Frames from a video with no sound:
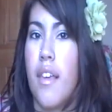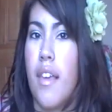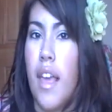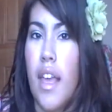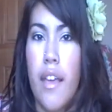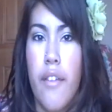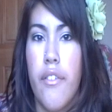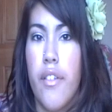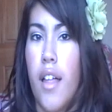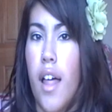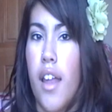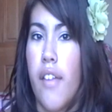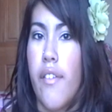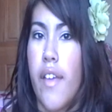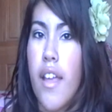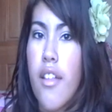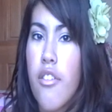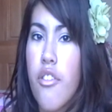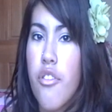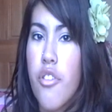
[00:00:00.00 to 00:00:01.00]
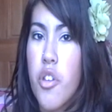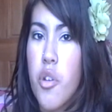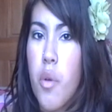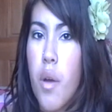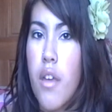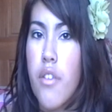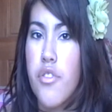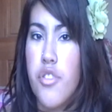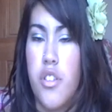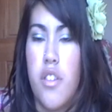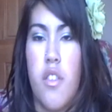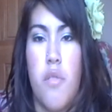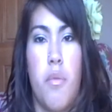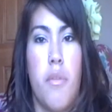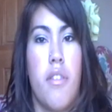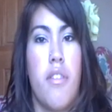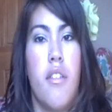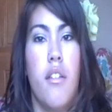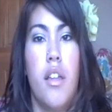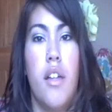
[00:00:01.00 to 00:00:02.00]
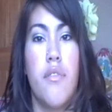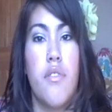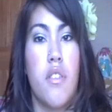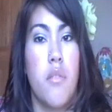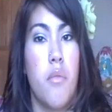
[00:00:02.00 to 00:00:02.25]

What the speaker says: It gave a lot of answers to questions, but still left